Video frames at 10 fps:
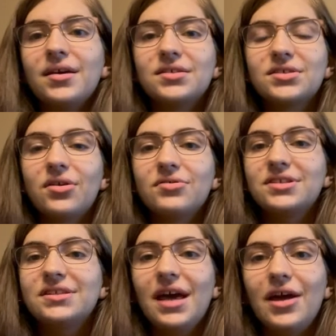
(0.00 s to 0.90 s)
So
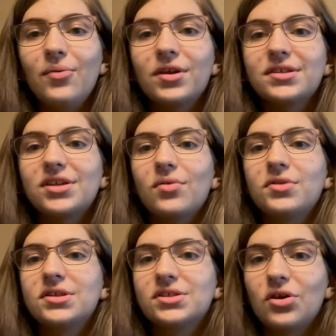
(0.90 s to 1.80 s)
today we're going to start
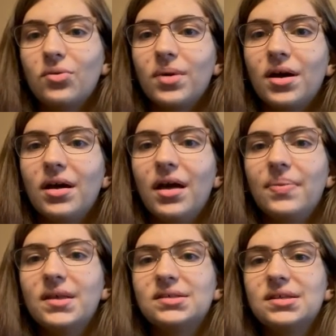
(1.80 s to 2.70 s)
with the soma, and
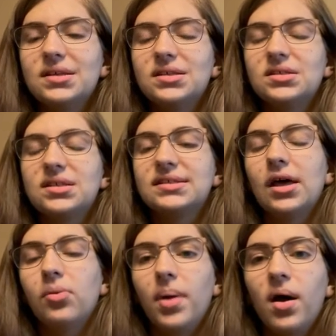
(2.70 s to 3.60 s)
this is the
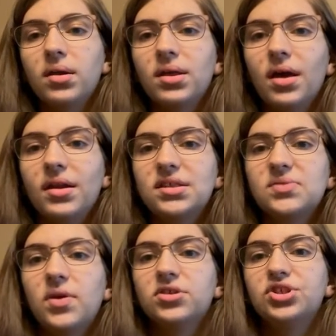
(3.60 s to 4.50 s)
cell body, and it's
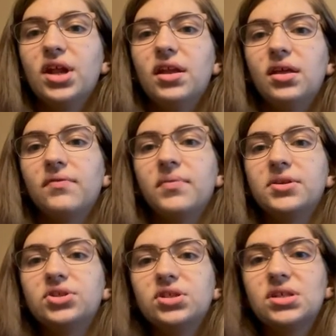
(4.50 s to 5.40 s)
where genetic
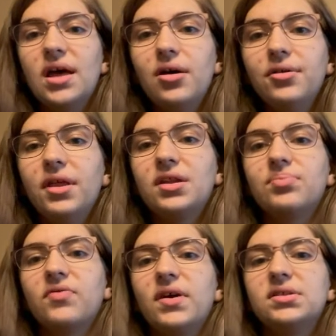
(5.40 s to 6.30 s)
information is held, and it
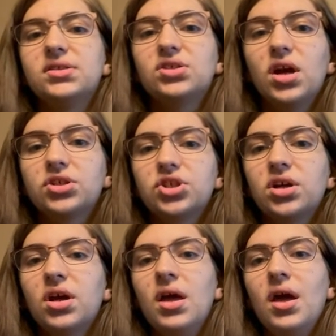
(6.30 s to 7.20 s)
provides
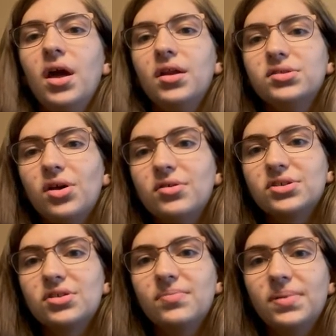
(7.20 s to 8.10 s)
structure, and it's
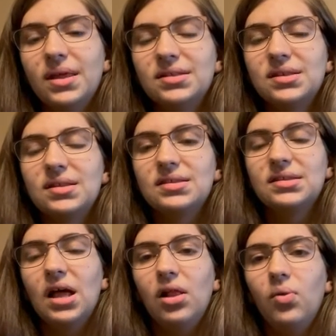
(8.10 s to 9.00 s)
also the place in the
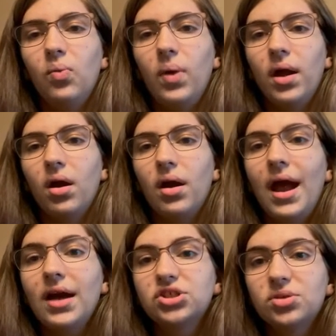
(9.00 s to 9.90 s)
cell where
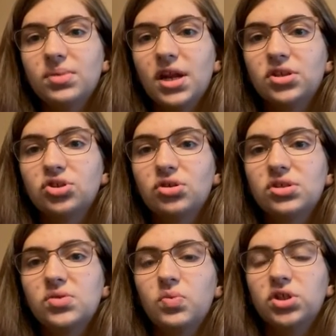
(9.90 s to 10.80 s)
action
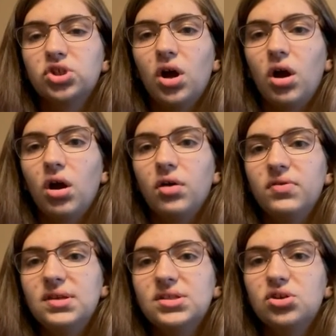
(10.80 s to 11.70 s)
potentials, which are these